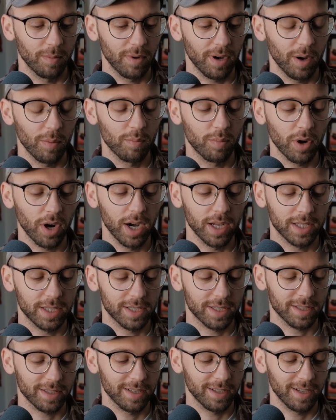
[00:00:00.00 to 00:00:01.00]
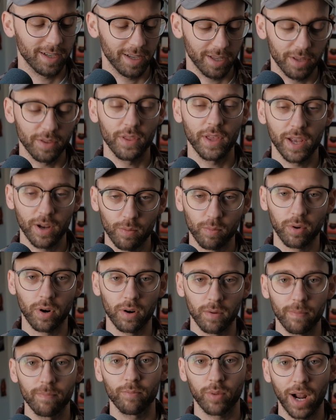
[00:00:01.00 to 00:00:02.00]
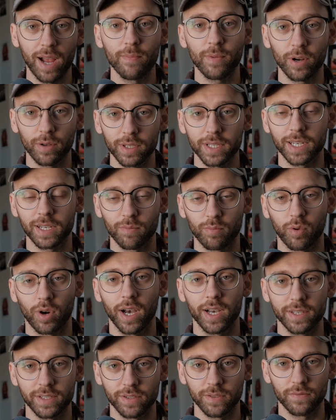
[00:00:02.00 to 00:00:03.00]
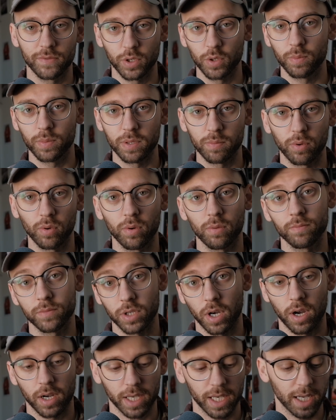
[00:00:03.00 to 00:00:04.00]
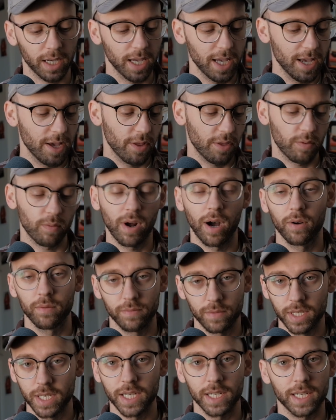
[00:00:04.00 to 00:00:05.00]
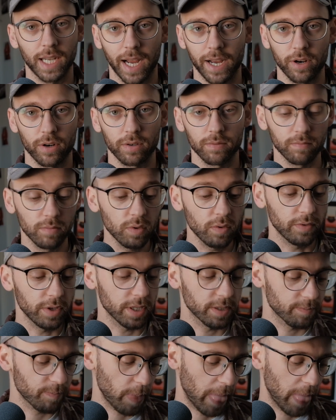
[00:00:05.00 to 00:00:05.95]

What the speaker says: but they are primarily comprised of two people talking throughout the entire movies.